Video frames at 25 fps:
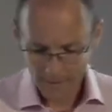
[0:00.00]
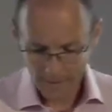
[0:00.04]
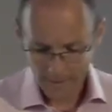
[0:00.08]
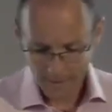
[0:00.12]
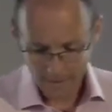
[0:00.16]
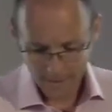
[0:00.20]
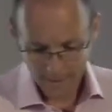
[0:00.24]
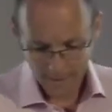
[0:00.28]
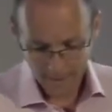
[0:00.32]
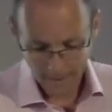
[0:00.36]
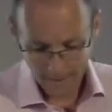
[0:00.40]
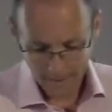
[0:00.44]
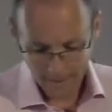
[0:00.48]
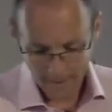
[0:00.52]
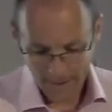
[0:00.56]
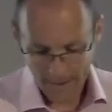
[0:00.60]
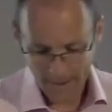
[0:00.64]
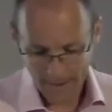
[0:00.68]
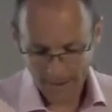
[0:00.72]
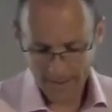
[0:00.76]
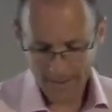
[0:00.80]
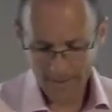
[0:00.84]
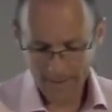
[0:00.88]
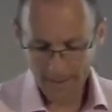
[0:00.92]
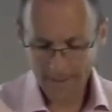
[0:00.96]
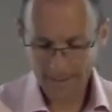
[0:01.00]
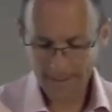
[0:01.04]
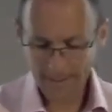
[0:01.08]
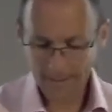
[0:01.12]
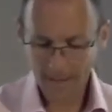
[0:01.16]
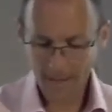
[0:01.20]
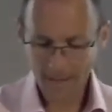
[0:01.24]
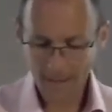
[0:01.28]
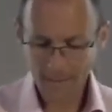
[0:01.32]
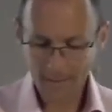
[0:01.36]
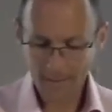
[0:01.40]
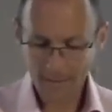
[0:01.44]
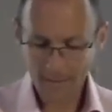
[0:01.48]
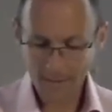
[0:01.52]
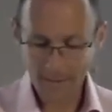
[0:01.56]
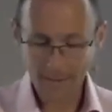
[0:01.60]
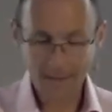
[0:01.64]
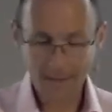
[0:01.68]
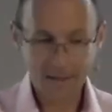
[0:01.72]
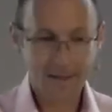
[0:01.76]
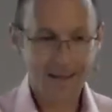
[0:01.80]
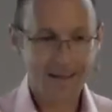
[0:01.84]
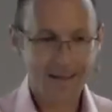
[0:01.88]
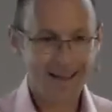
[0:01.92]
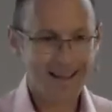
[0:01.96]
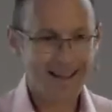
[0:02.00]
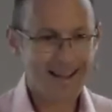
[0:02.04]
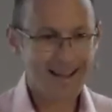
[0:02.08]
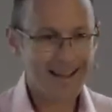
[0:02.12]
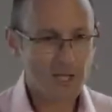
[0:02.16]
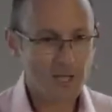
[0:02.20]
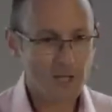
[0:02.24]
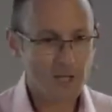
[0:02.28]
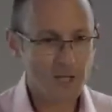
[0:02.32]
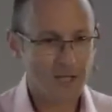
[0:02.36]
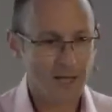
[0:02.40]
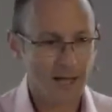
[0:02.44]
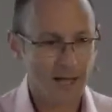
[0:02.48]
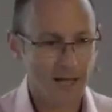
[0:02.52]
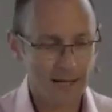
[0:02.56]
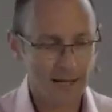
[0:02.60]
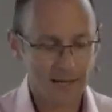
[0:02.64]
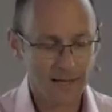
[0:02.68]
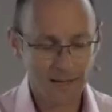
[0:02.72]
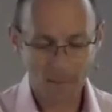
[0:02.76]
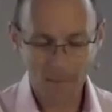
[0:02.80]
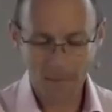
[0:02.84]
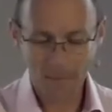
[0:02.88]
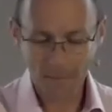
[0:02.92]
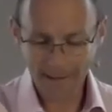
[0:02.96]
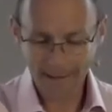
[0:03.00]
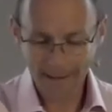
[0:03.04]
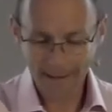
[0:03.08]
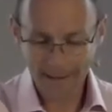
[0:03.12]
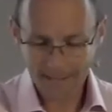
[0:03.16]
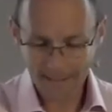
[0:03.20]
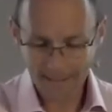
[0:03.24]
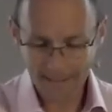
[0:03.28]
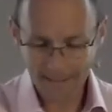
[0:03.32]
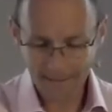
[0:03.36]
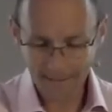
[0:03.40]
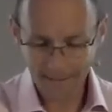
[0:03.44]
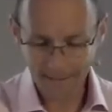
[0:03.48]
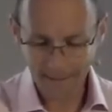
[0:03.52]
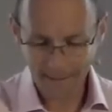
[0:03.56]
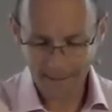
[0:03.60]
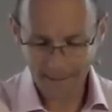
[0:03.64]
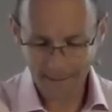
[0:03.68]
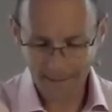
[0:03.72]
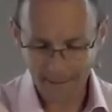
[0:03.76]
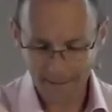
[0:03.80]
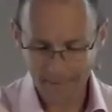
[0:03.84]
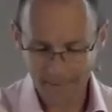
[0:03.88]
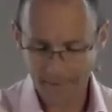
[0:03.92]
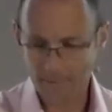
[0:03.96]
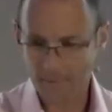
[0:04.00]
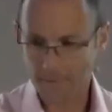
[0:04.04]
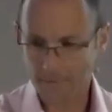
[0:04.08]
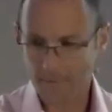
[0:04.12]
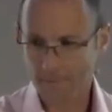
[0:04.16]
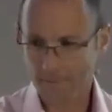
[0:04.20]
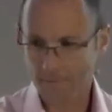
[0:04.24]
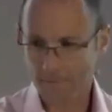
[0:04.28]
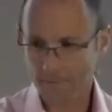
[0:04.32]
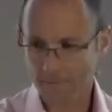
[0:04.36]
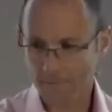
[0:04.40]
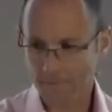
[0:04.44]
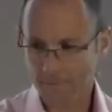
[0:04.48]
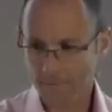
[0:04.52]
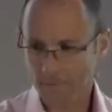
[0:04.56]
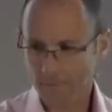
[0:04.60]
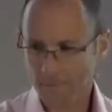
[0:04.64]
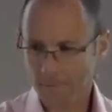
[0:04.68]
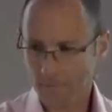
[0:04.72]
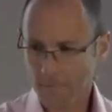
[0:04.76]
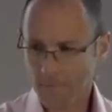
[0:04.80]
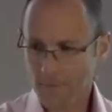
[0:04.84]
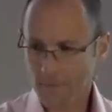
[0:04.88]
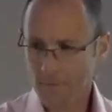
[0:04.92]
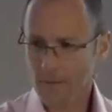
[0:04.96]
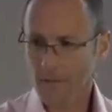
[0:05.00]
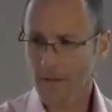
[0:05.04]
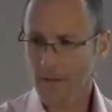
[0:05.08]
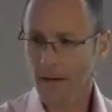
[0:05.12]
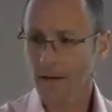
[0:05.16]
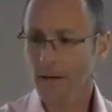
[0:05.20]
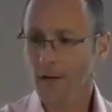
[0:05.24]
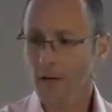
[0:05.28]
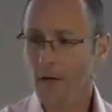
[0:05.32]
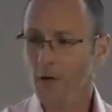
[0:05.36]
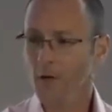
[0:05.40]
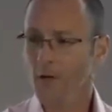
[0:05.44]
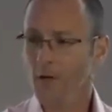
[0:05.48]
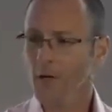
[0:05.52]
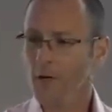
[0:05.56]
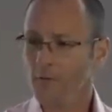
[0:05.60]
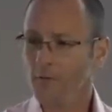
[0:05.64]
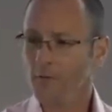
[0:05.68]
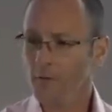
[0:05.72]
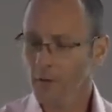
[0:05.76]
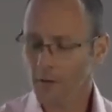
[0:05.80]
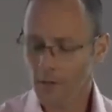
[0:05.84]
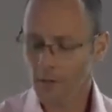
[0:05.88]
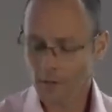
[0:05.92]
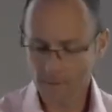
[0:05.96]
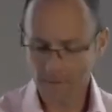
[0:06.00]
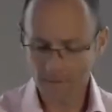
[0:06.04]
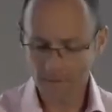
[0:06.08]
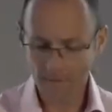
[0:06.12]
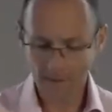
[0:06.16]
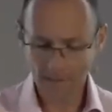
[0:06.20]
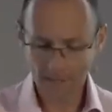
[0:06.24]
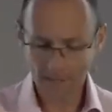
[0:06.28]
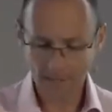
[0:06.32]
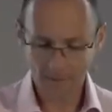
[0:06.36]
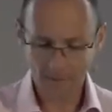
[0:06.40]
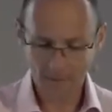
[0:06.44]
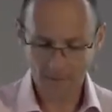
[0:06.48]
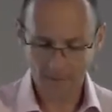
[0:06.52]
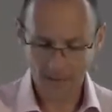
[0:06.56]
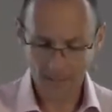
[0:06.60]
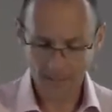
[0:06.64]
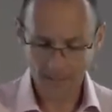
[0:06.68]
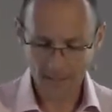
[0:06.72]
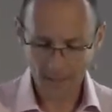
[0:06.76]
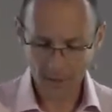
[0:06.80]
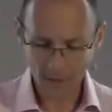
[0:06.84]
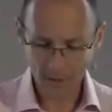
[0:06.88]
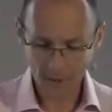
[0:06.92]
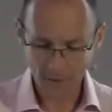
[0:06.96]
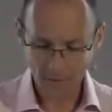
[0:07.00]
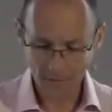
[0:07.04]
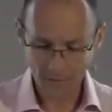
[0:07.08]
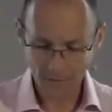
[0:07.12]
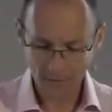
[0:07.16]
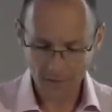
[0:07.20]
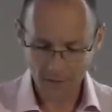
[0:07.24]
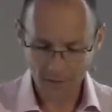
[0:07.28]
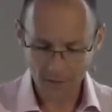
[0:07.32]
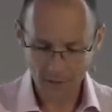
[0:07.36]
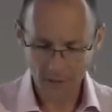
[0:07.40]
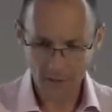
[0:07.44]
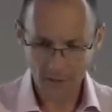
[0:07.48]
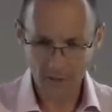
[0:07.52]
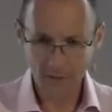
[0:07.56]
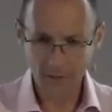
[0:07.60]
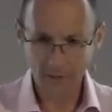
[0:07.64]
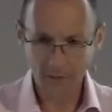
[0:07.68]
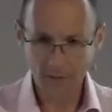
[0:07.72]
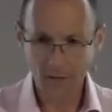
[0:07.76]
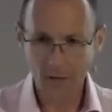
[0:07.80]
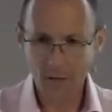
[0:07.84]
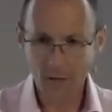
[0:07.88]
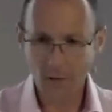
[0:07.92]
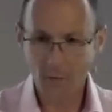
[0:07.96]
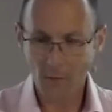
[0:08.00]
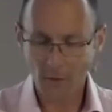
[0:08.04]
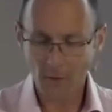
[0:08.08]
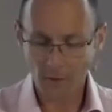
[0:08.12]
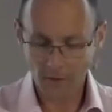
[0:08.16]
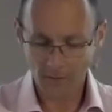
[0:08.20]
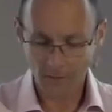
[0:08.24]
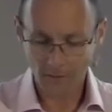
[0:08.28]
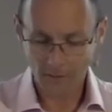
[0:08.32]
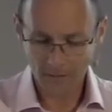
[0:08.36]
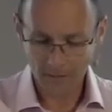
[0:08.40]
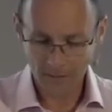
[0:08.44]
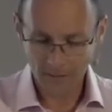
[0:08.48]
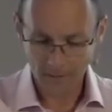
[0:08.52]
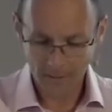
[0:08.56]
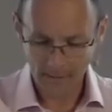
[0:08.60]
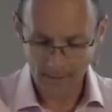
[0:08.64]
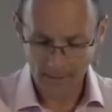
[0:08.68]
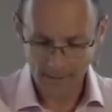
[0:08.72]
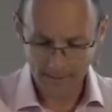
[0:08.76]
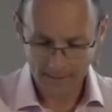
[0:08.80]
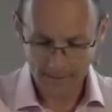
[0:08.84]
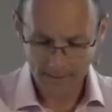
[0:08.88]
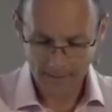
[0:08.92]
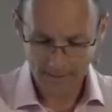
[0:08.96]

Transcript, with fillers: uh, and I typed in hashtag blessed life. Now, I know none of you are going to be very surprised. I should have, I should have known what to expect.